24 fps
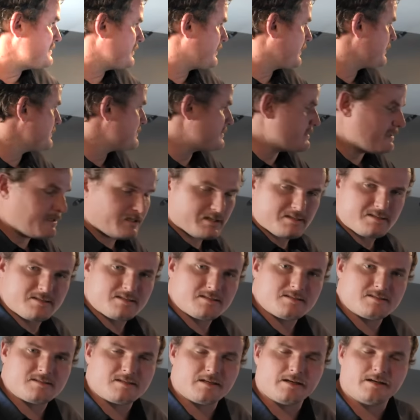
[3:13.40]
You can see this
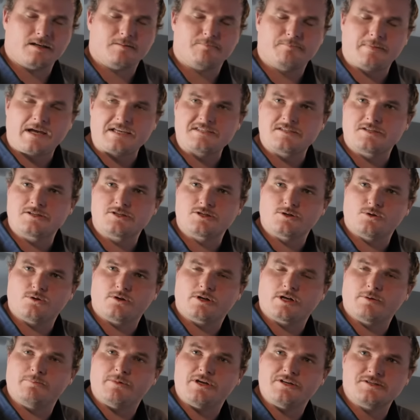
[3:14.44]
is the passenger or
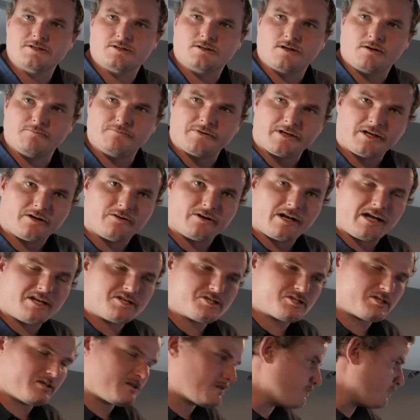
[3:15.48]
commuter
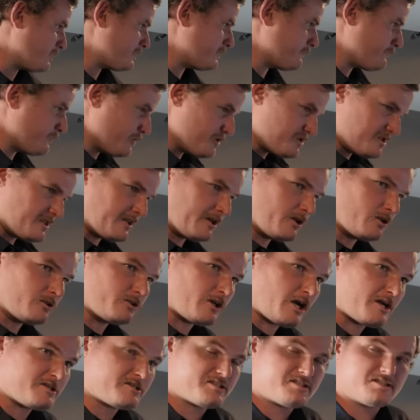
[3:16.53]
configuration. What the first thing you'll
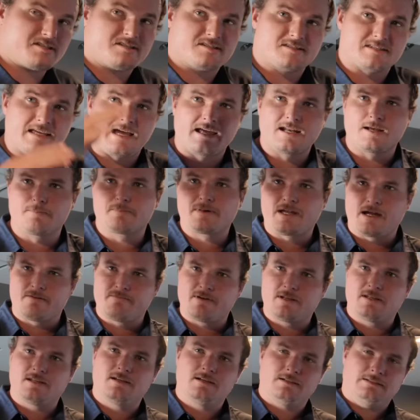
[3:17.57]
notice is stand-up
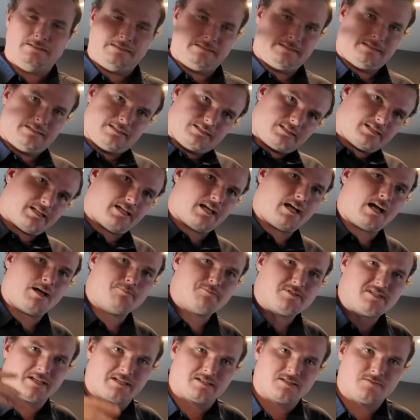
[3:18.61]
cabin. Okay, I'm
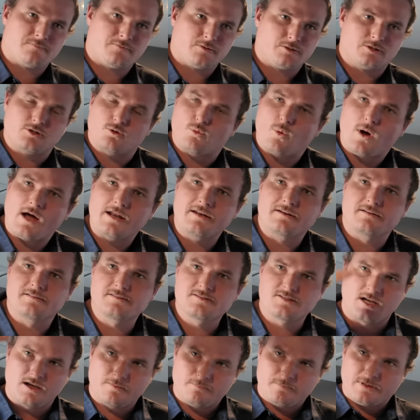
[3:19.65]
6'1",
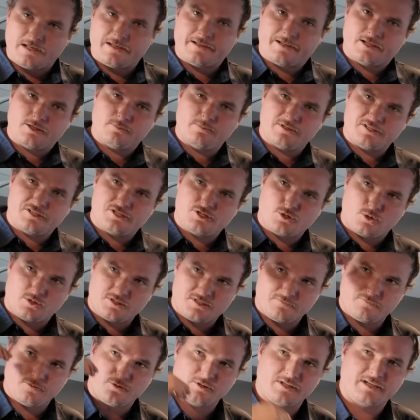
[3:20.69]
so I'm a little bit
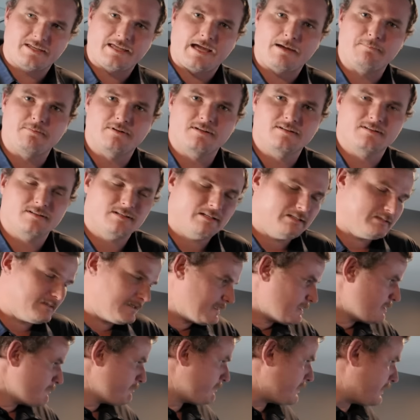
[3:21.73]
shorter for the cabin.
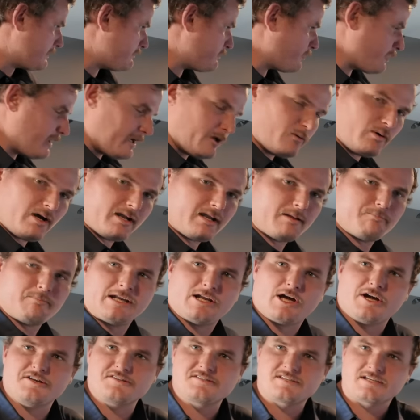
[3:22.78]
But for anyone
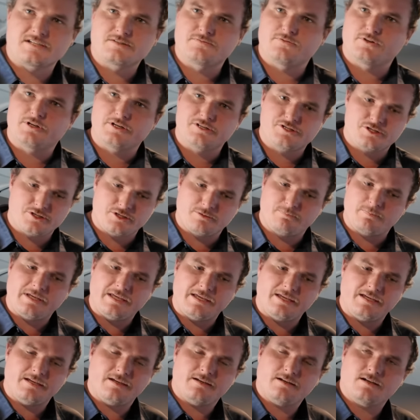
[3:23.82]
below 6 foot, it should
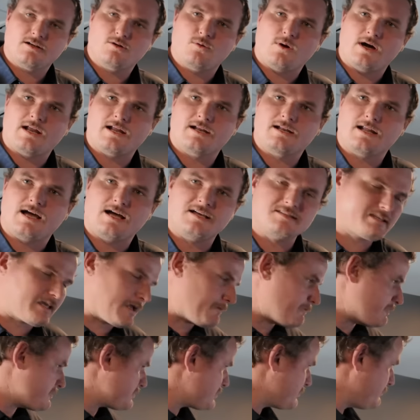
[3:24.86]
be quite a nice
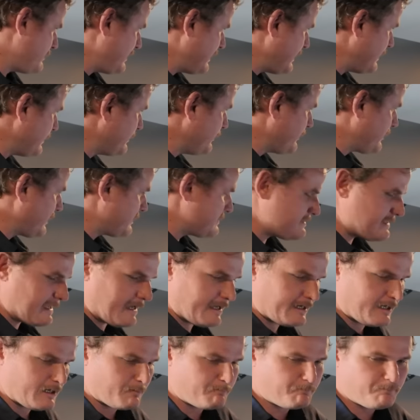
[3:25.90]
cabin to be in. You can
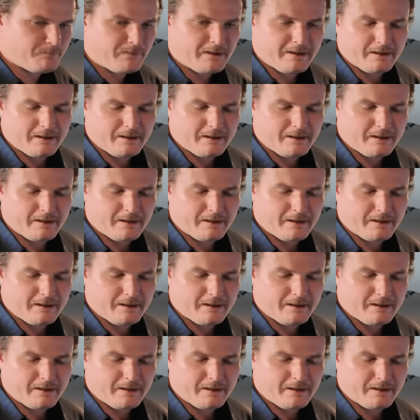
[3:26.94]
stand up.